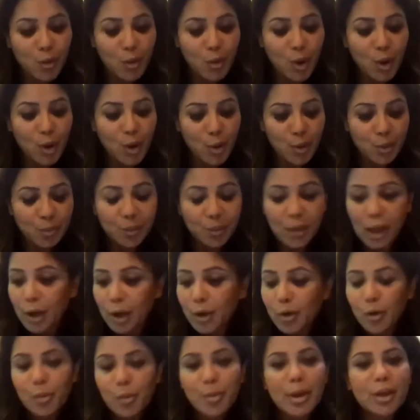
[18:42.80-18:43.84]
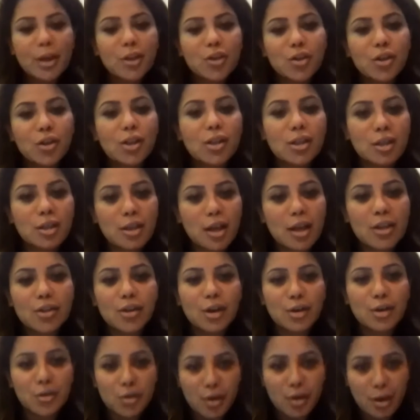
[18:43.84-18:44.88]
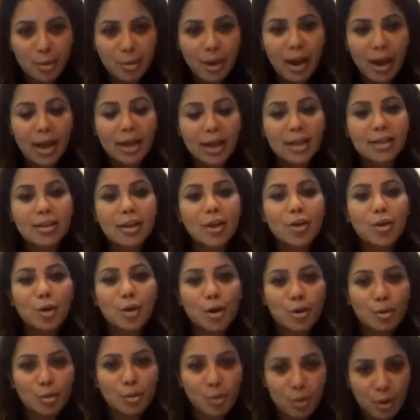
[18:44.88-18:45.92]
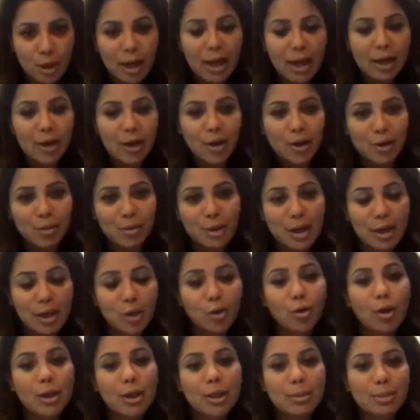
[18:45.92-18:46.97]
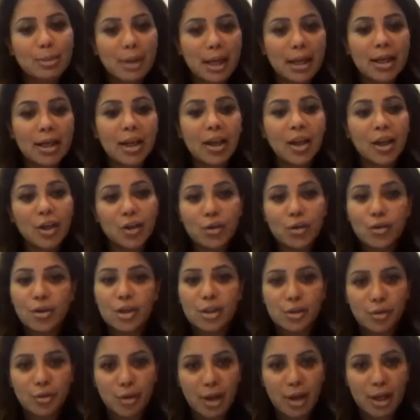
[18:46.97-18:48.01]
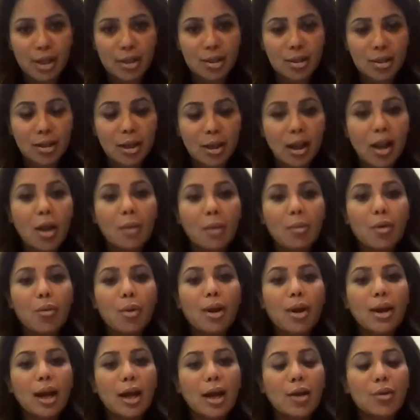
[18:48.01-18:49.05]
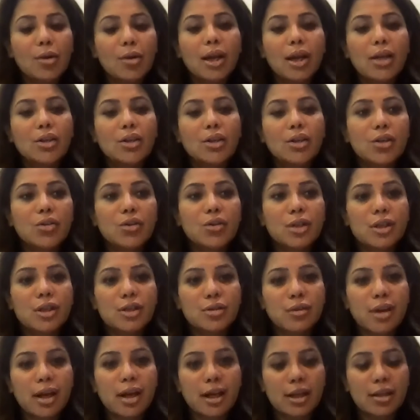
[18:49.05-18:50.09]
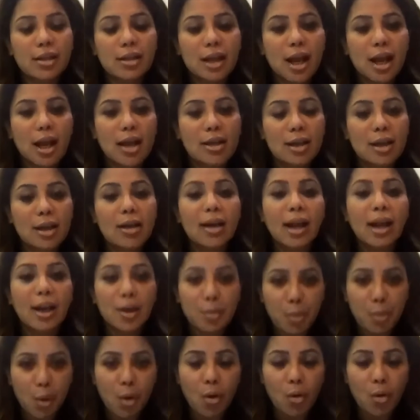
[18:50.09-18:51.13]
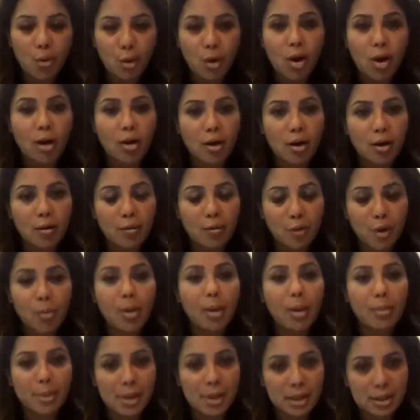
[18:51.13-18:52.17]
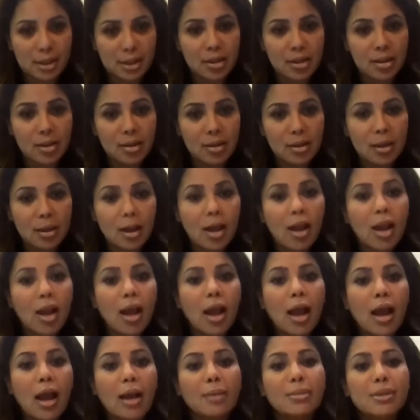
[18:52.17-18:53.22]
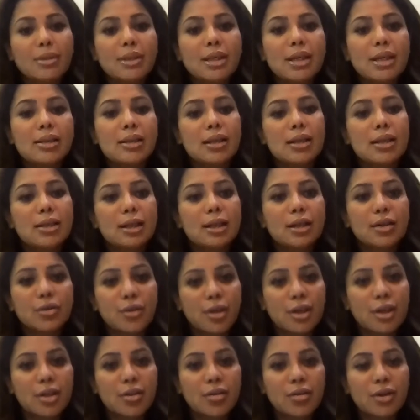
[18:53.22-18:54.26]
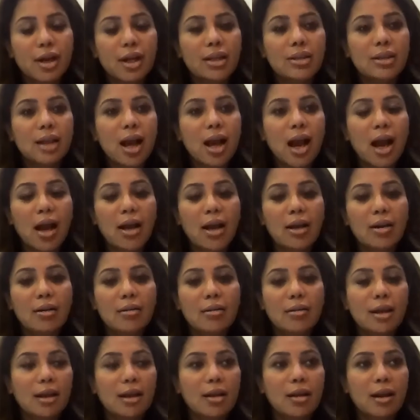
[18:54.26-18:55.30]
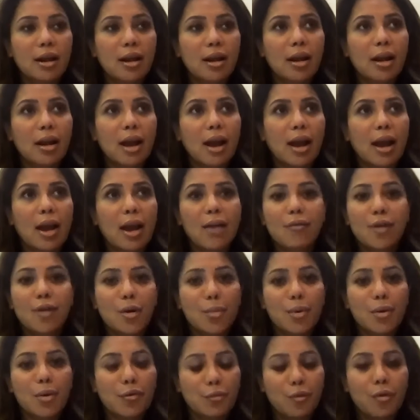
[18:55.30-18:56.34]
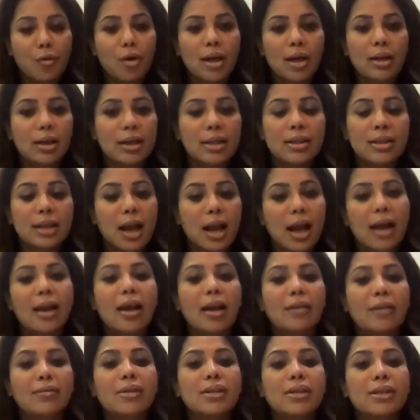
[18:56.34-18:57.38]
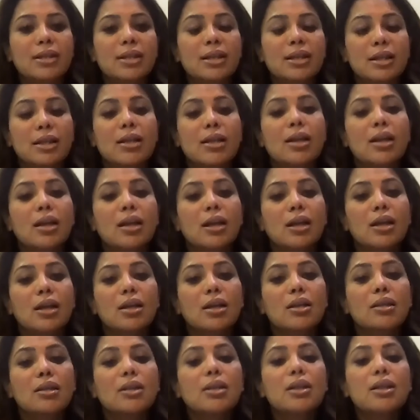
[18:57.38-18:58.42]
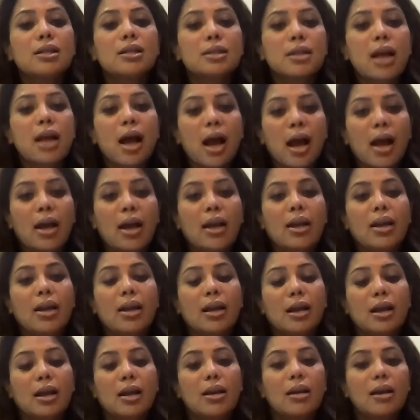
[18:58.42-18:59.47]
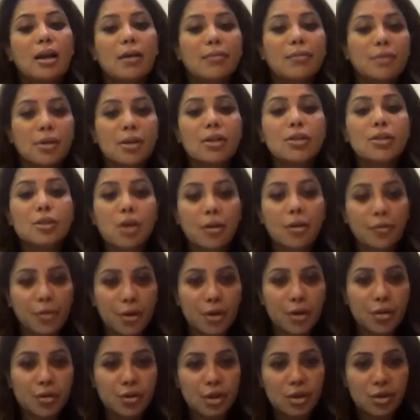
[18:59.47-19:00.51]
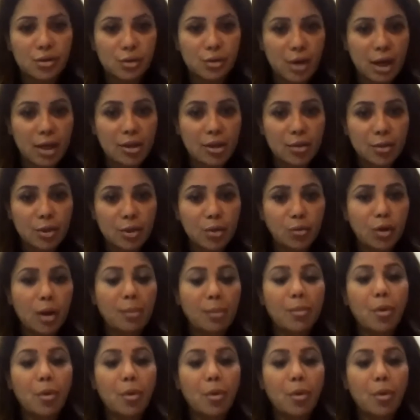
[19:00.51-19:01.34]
Well, you mentioned central banks and you're explaining interest rates. But when I look at interest rates as a net borrower for my business, I'm seeing these interest rates higher than ever before. At least I haven't seen these high levels of interest rates, which we are